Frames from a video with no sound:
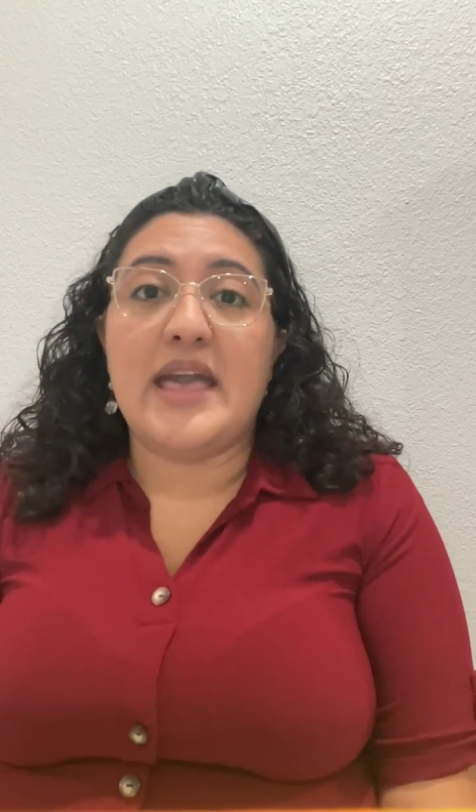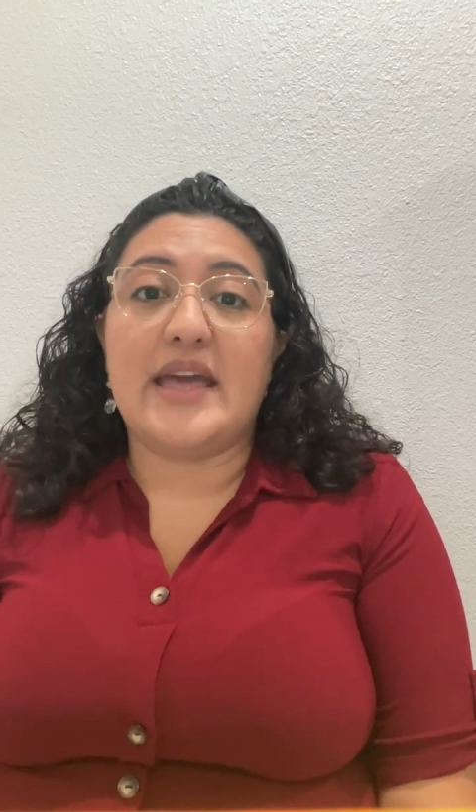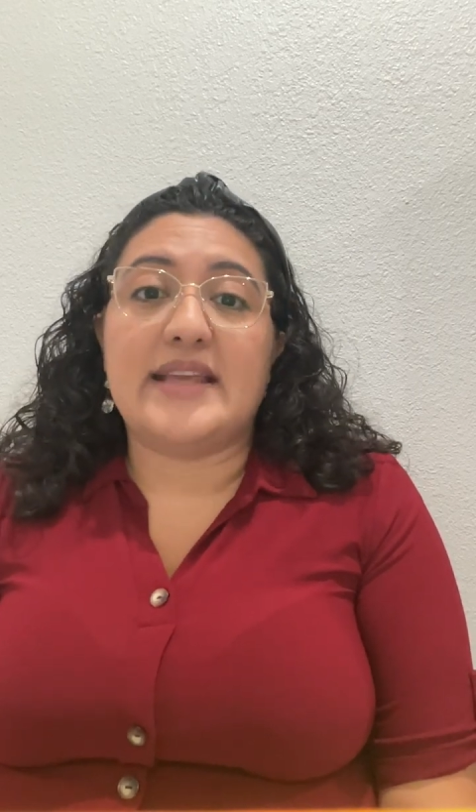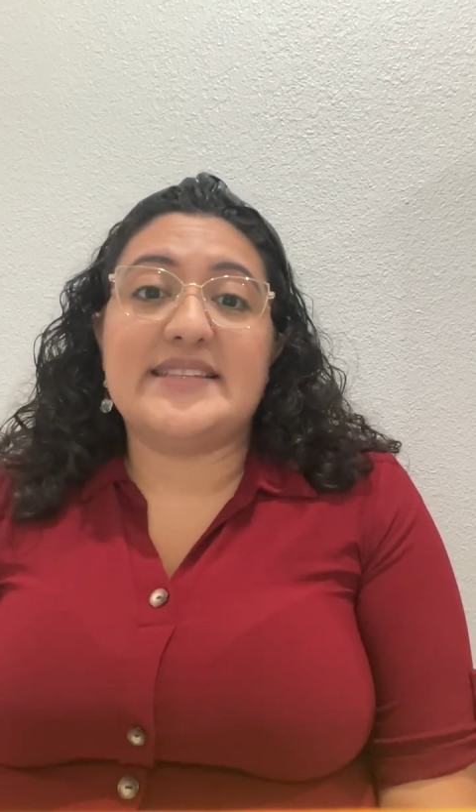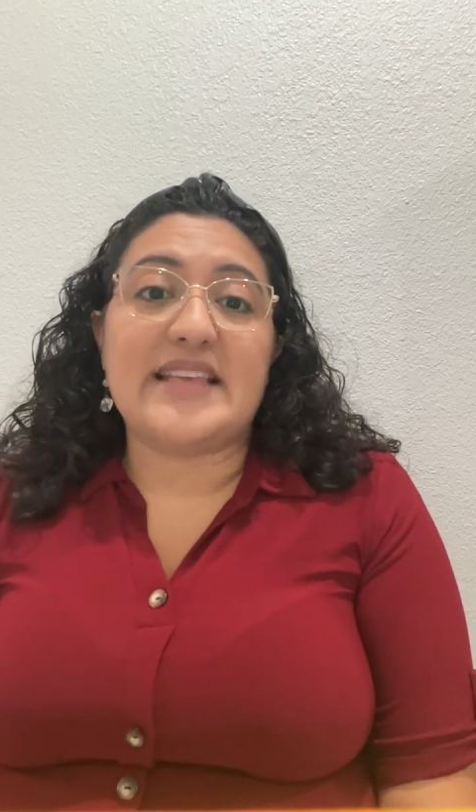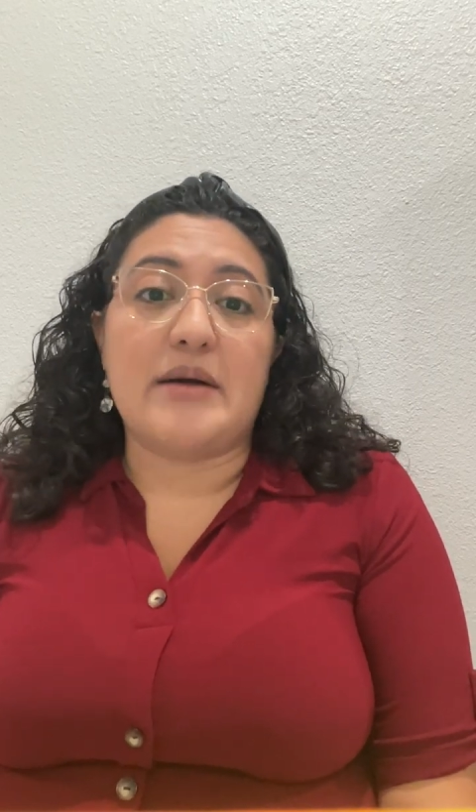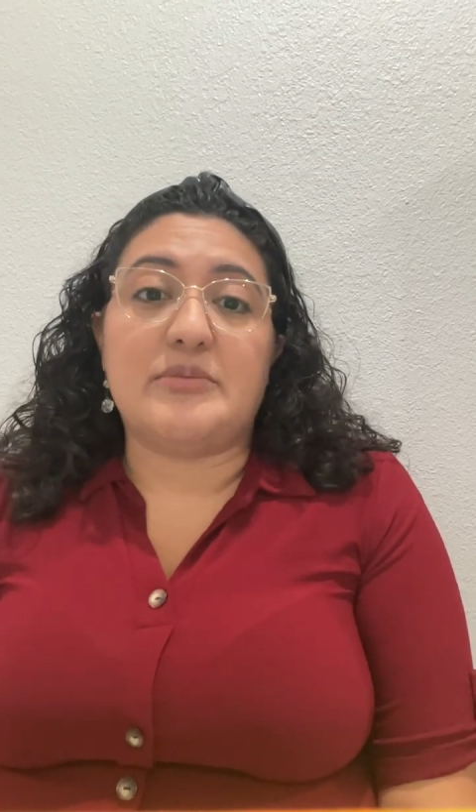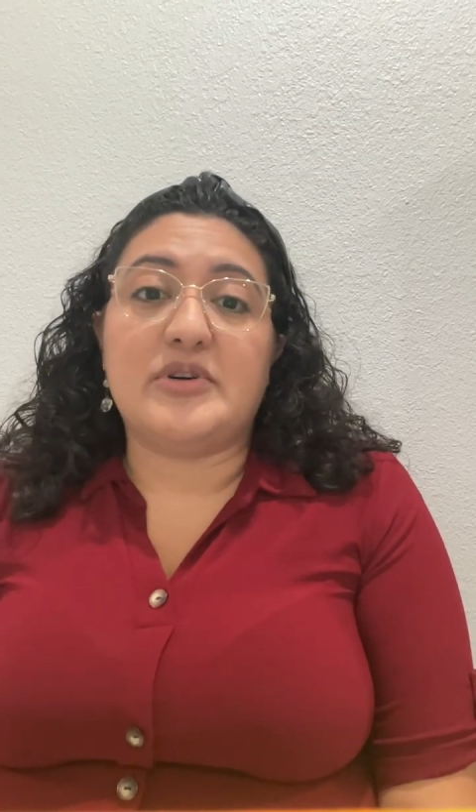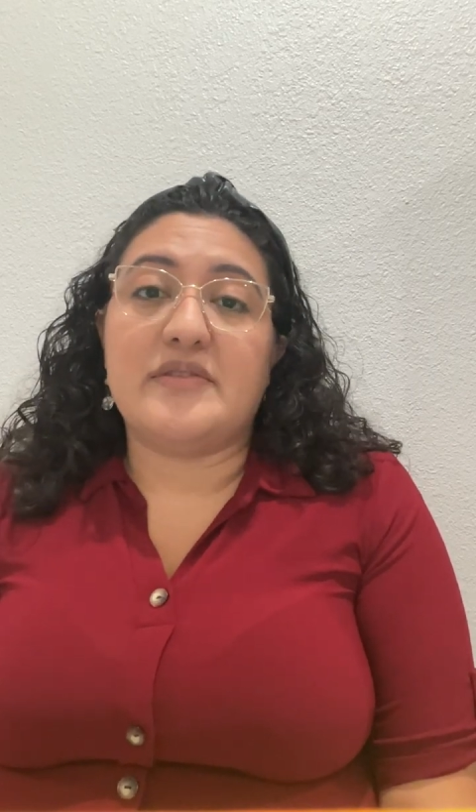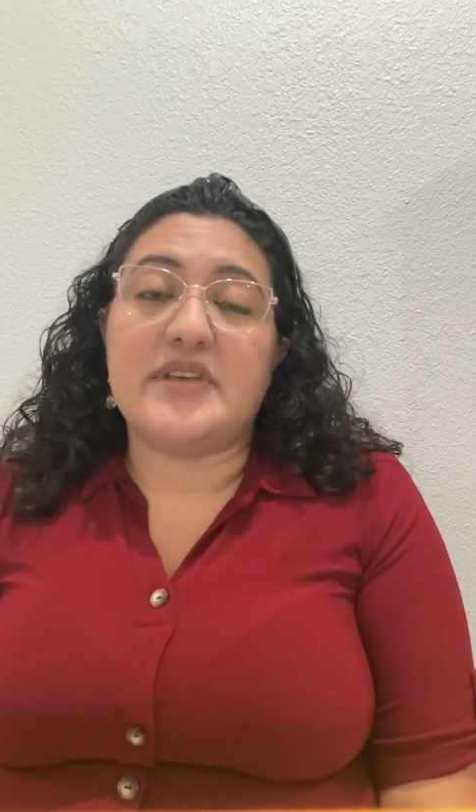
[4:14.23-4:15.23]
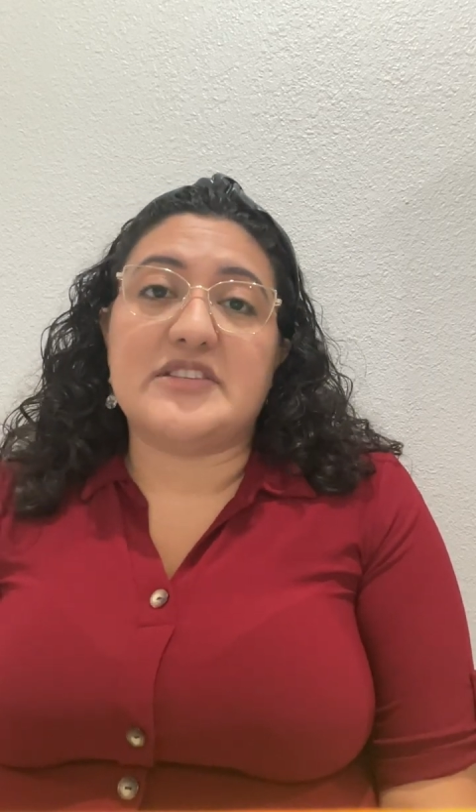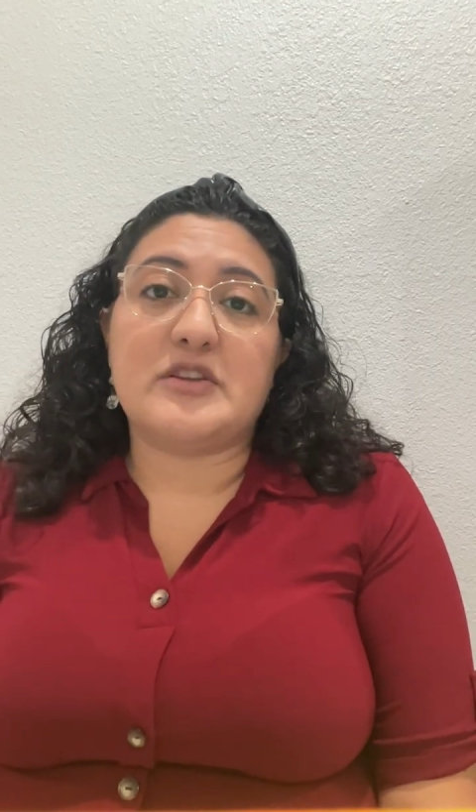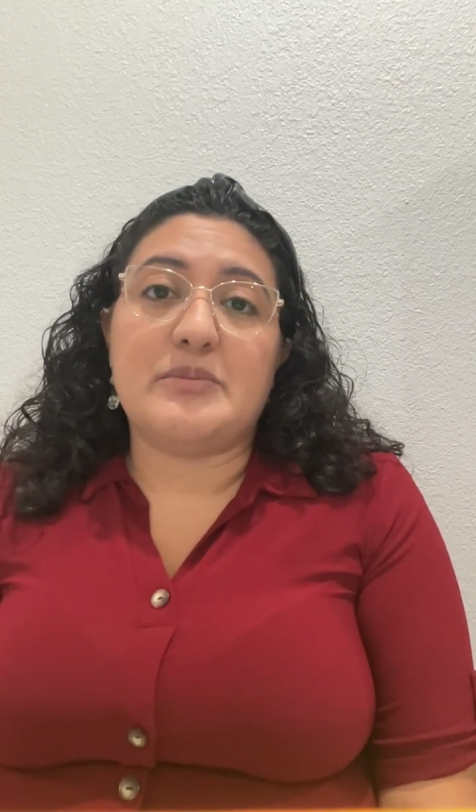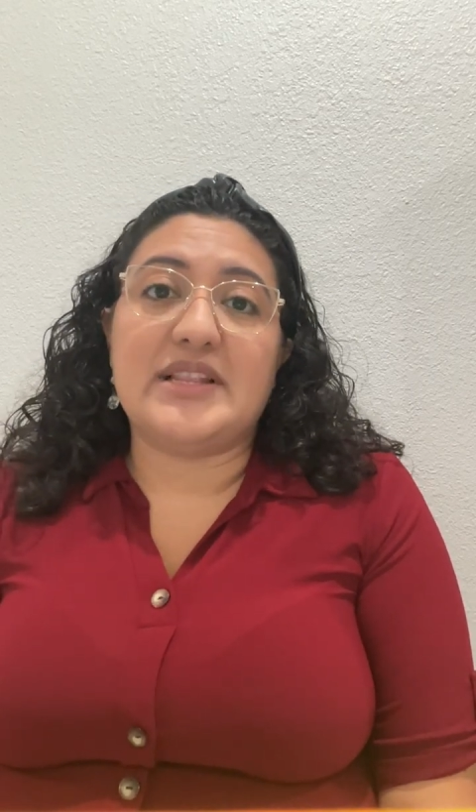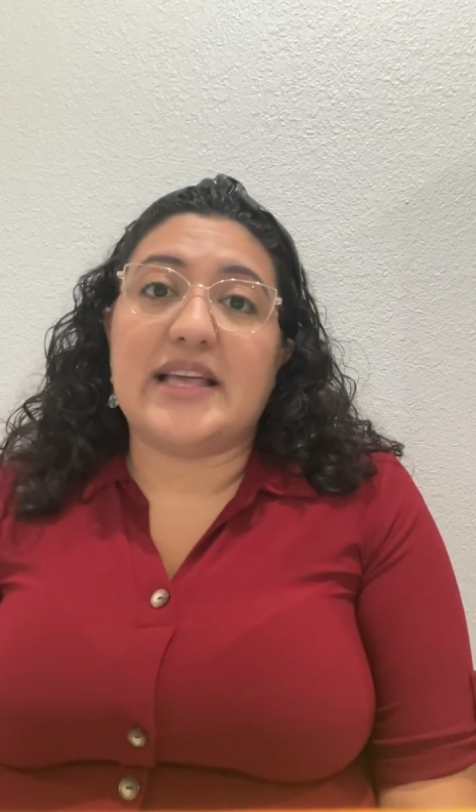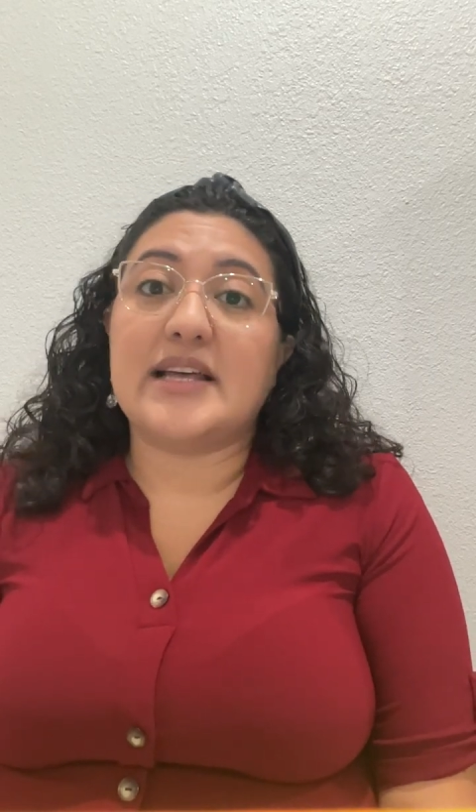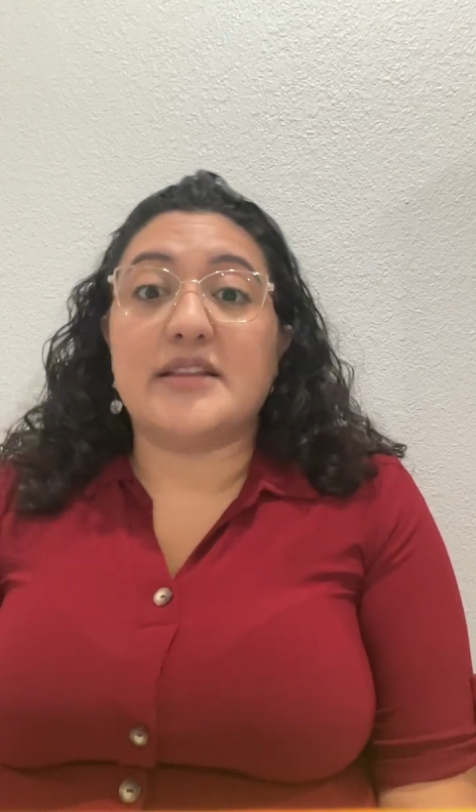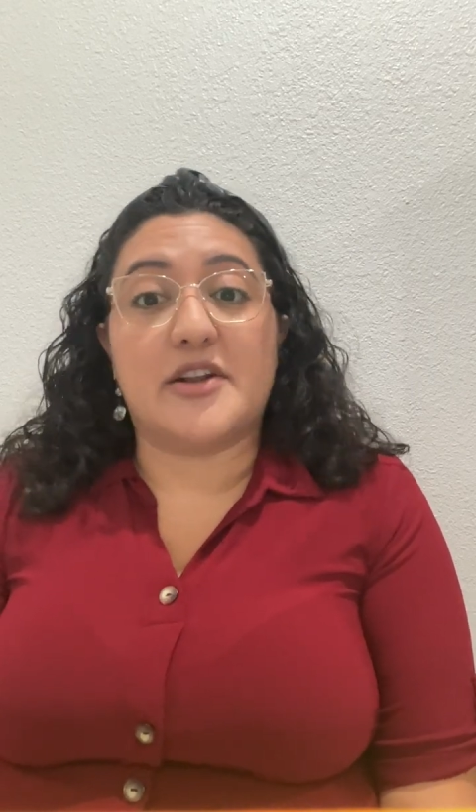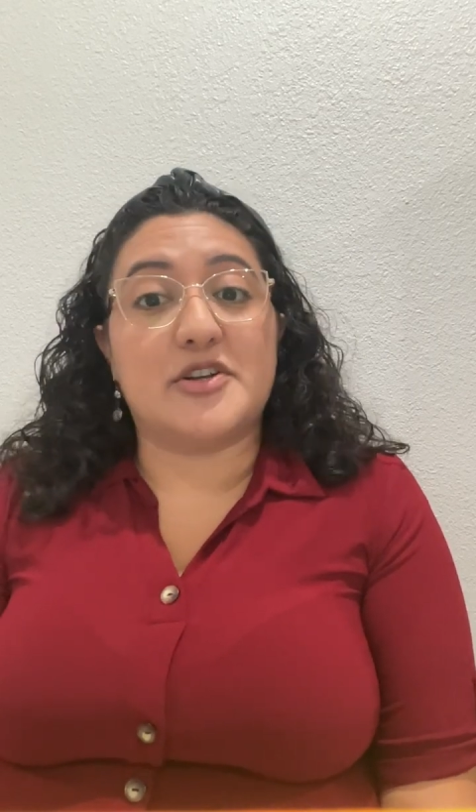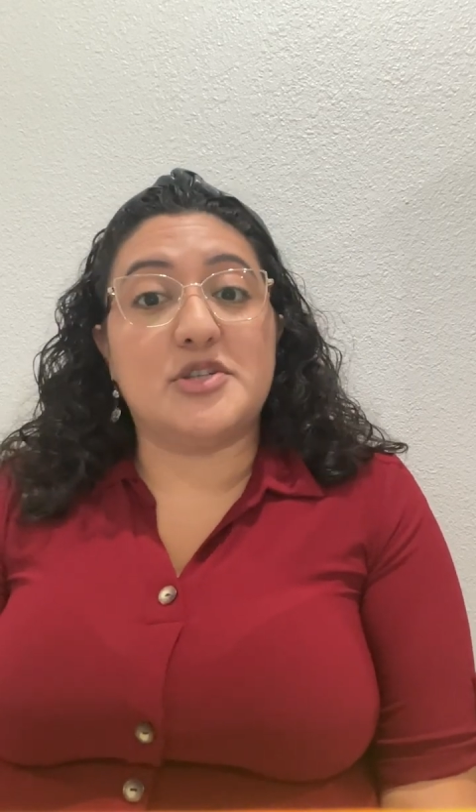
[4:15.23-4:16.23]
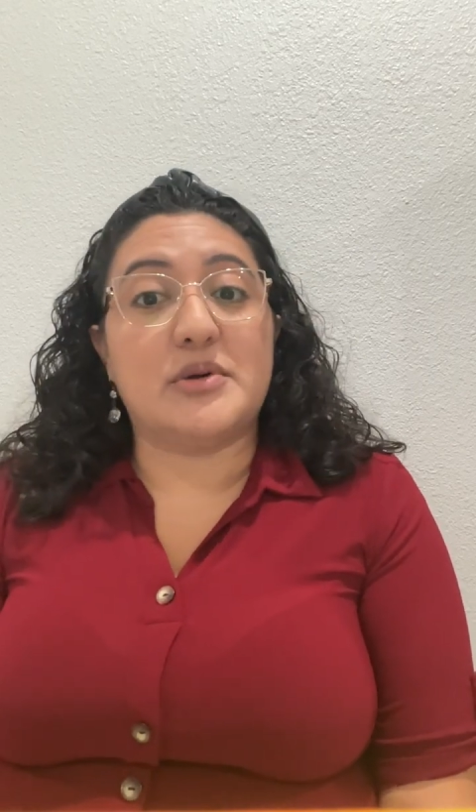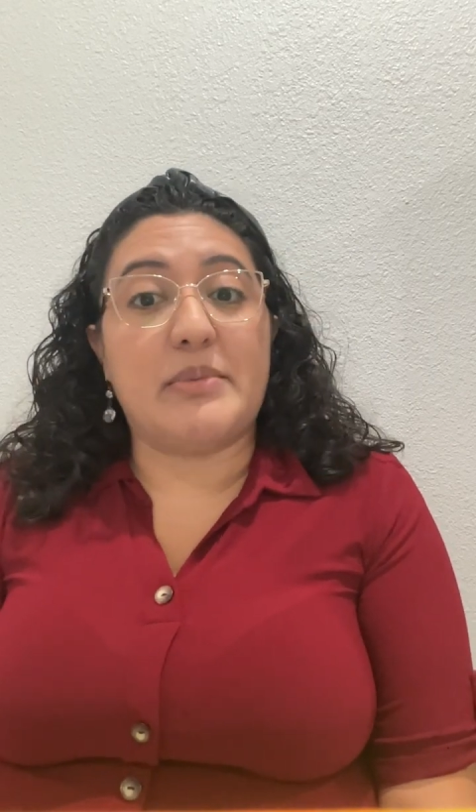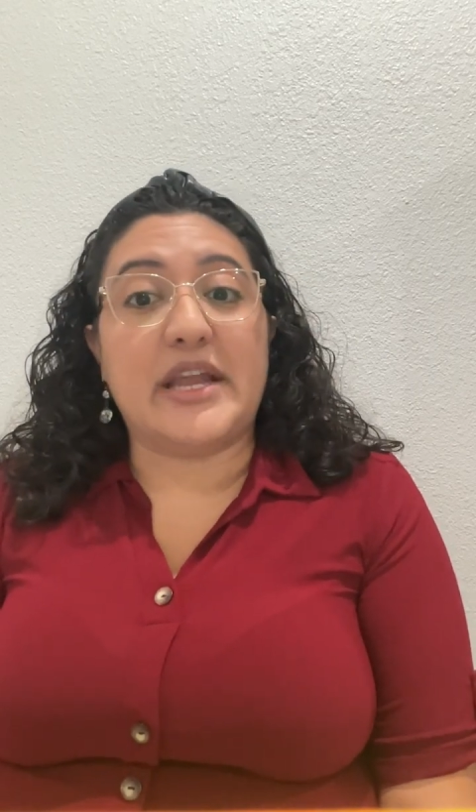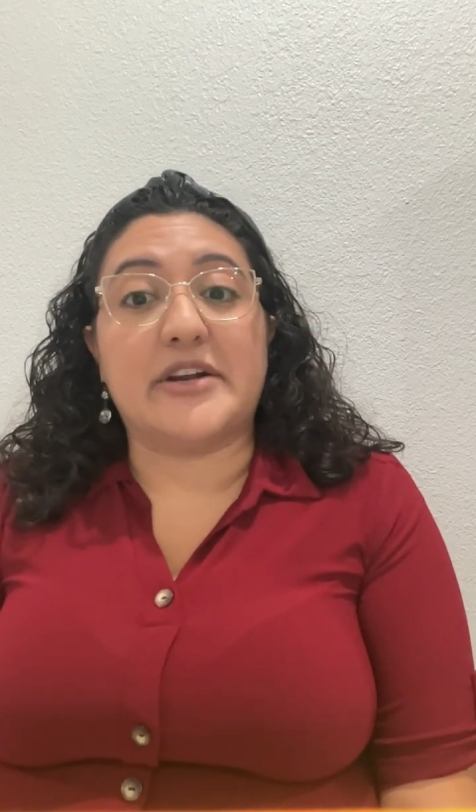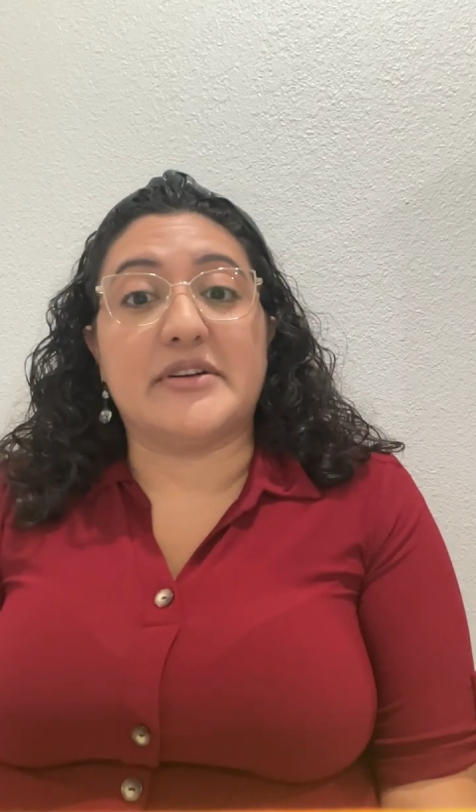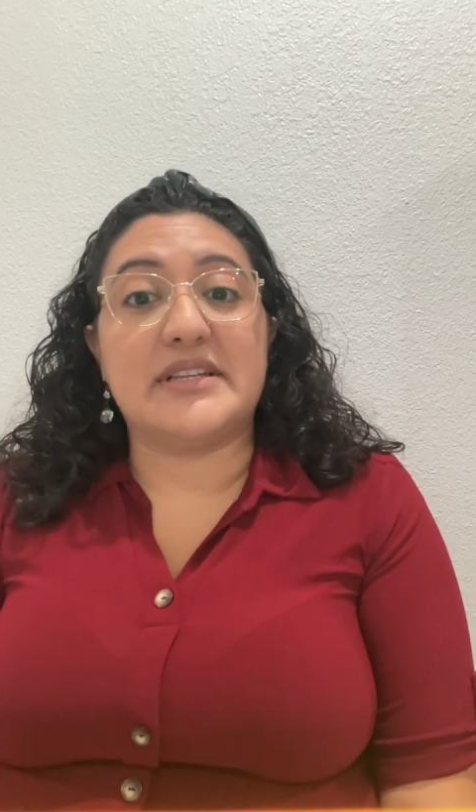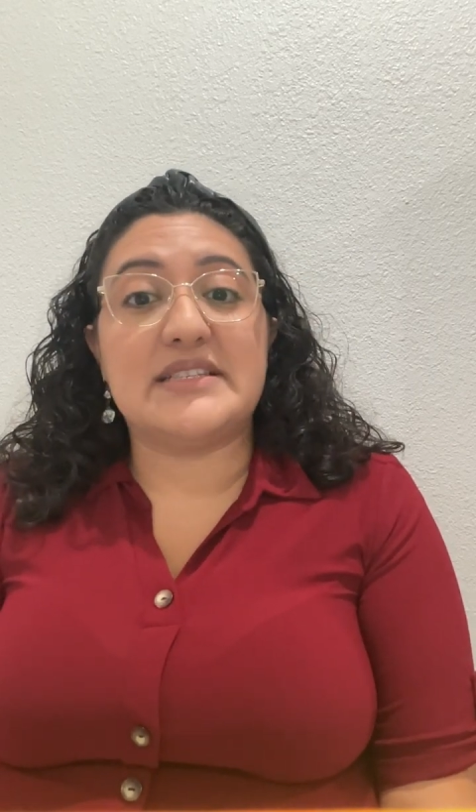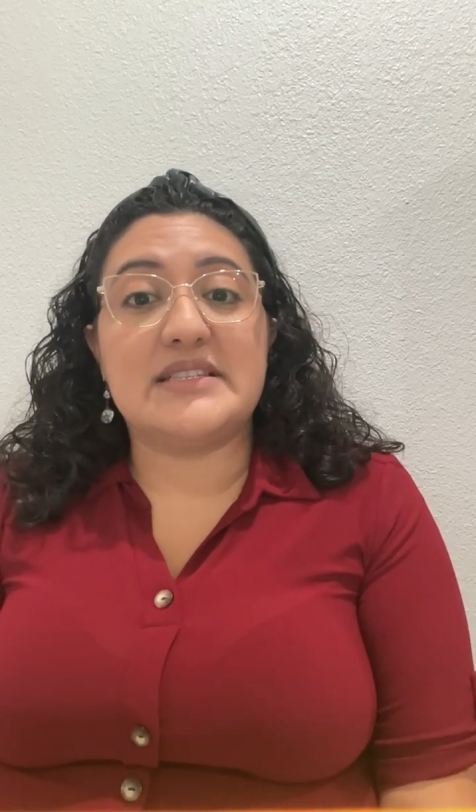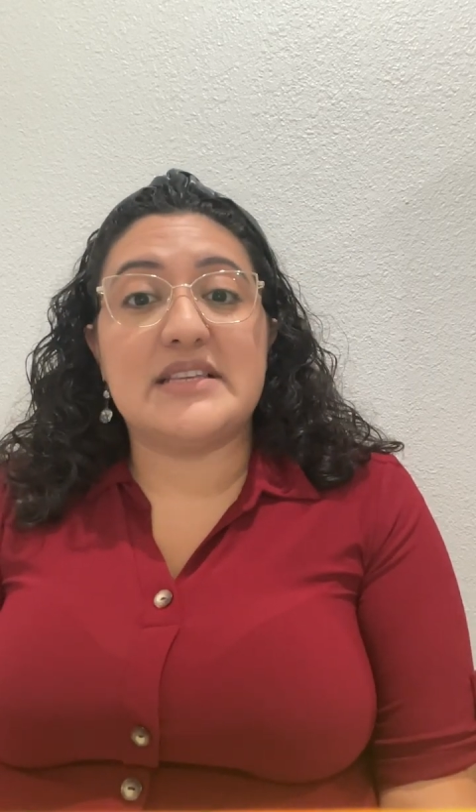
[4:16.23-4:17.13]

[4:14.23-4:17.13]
An example of this would be like a letter to a parent.